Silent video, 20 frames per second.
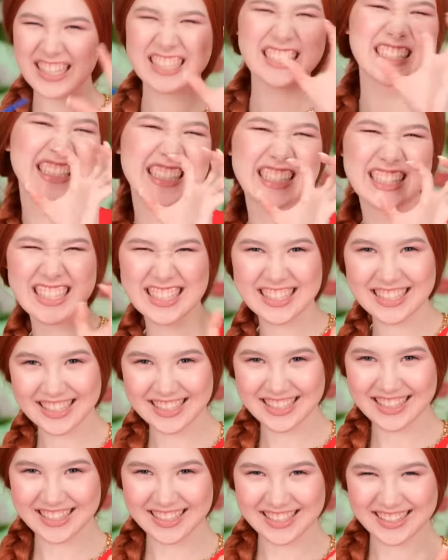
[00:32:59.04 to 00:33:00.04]

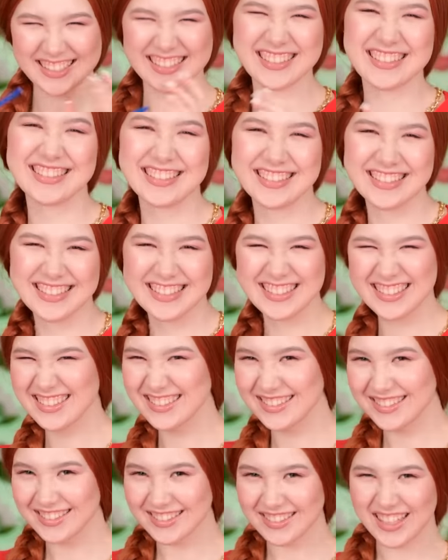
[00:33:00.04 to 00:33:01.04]
Rawr. You're
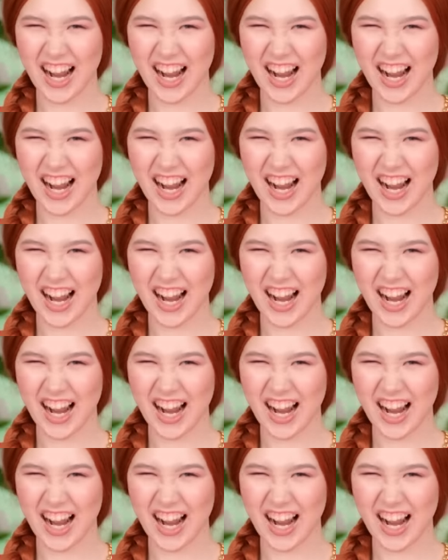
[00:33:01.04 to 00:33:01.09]
such a